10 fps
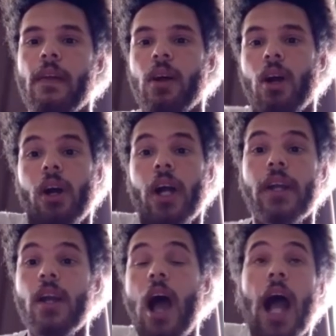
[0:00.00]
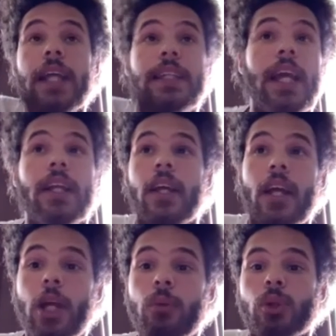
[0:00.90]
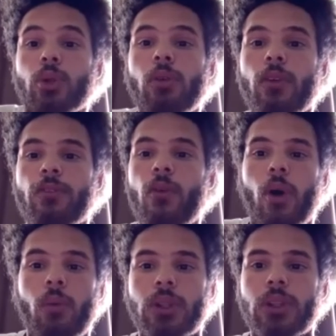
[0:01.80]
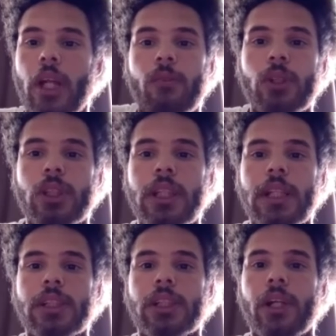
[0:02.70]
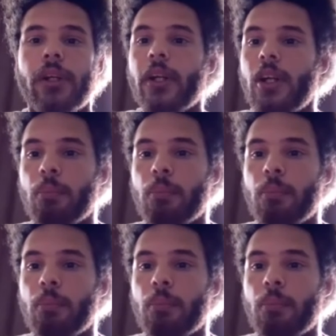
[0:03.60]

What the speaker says: All right. I get it. It was 12-4. It wasn't necessary.